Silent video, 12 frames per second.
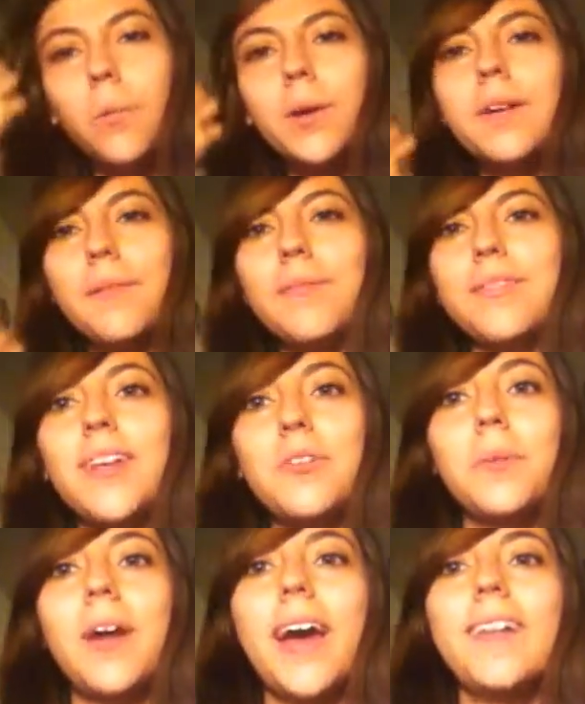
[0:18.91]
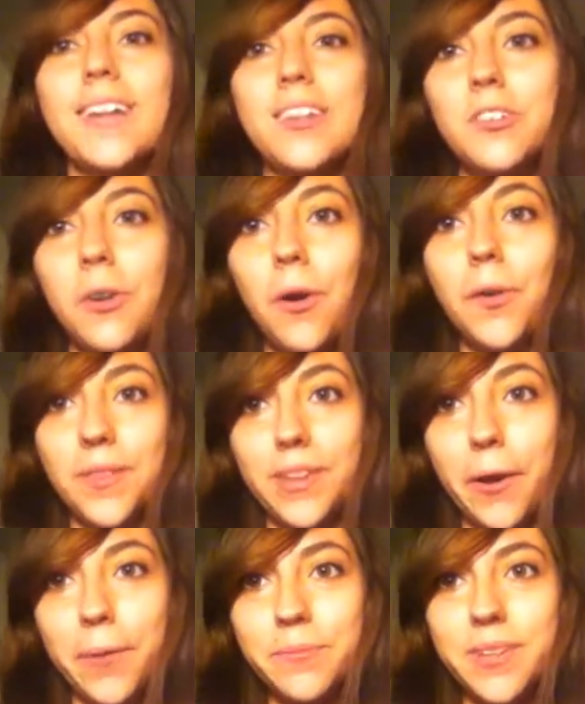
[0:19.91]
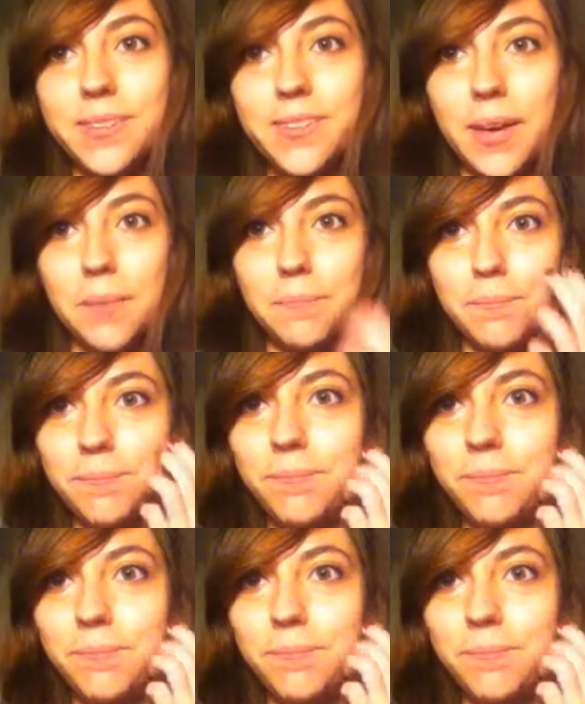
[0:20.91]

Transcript: Well, that's what I like to call the obvious game.